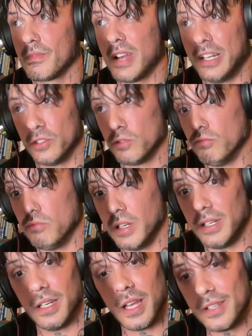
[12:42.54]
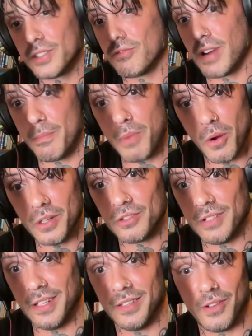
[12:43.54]
I just really like to write
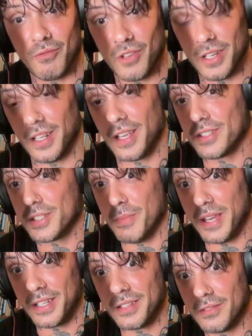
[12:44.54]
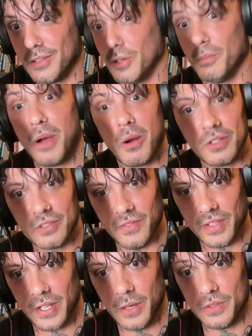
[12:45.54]
poetry, and I really like to make little poetry
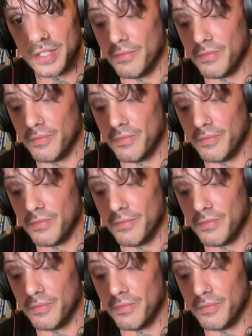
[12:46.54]
videos.